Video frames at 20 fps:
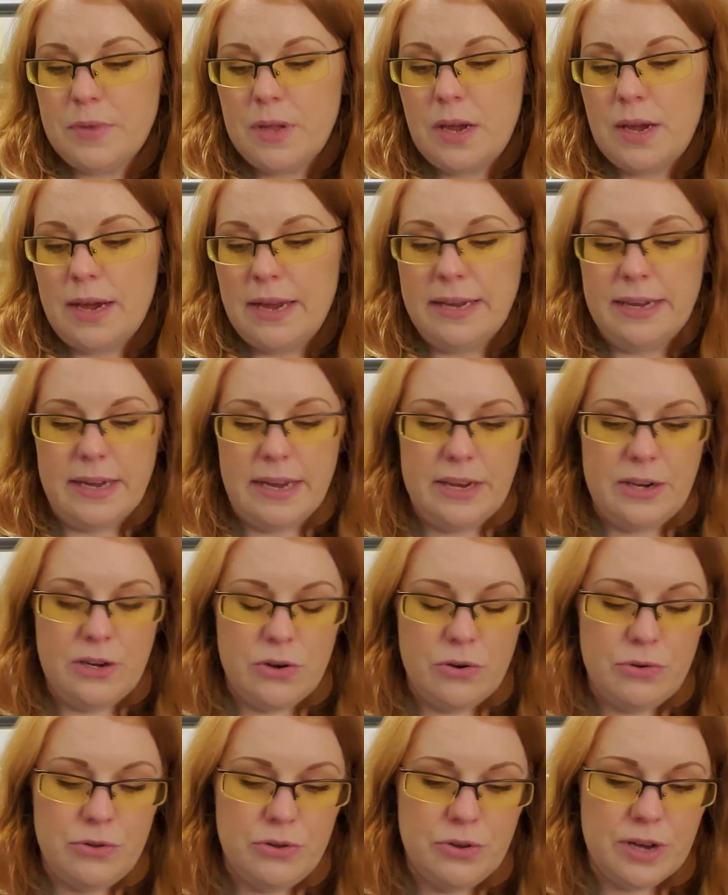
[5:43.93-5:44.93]
I, I
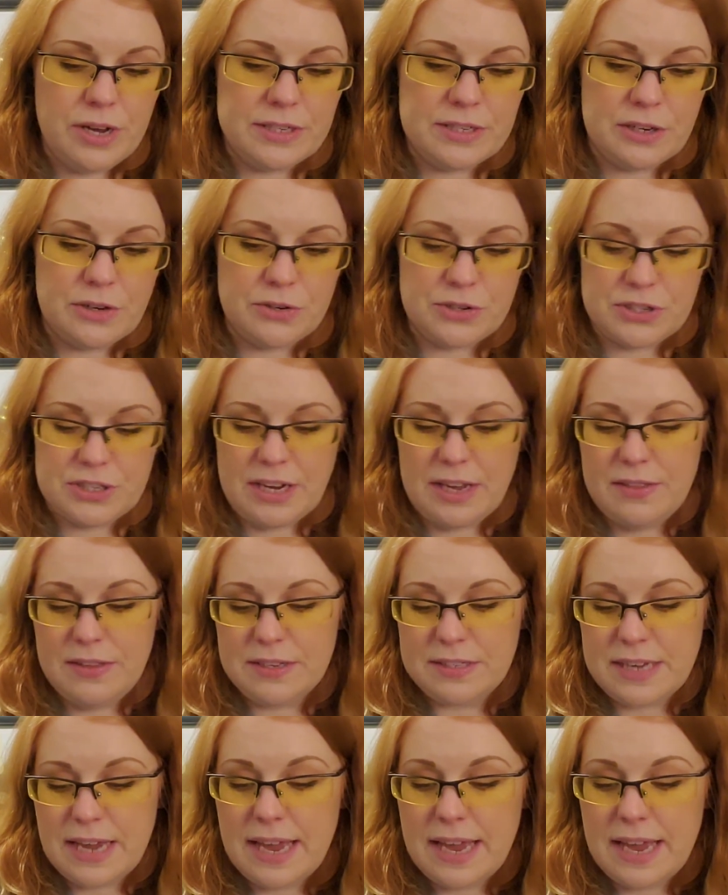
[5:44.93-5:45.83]
know you guys understand this.